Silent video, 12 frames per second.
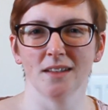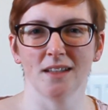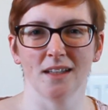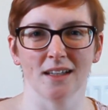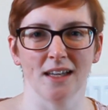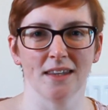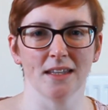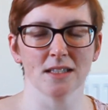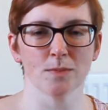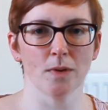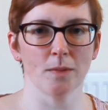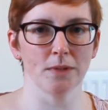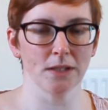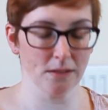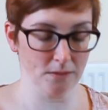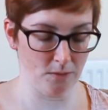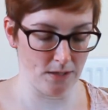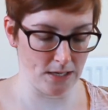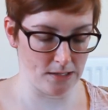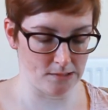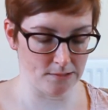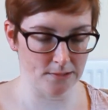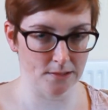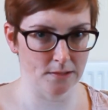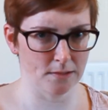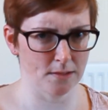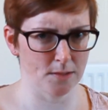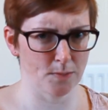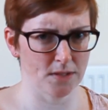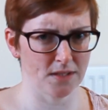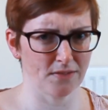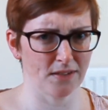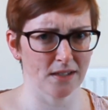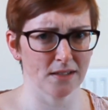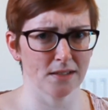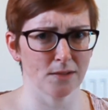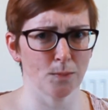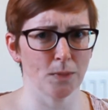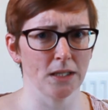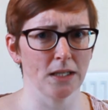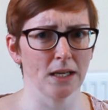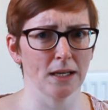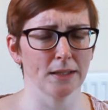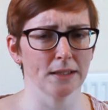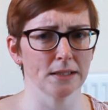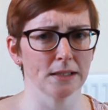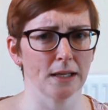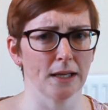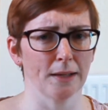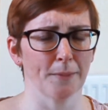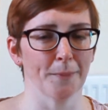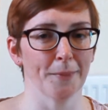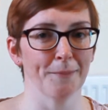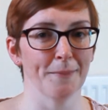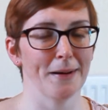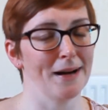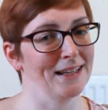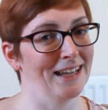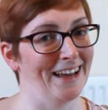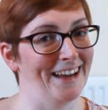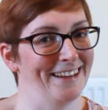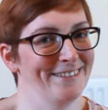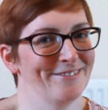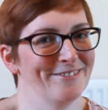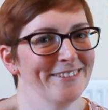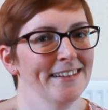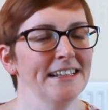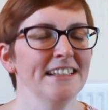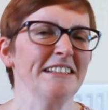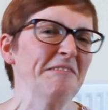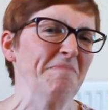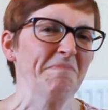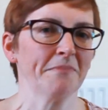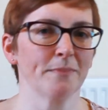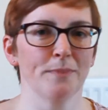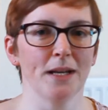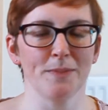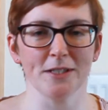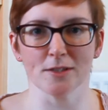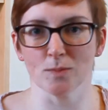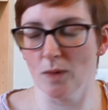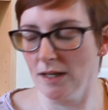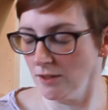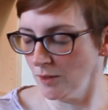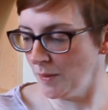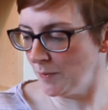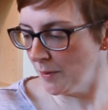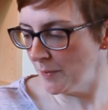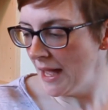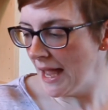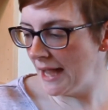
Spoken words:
Yeah, that's probably quite specific to me and my life. Maybe it doesn't mind other people.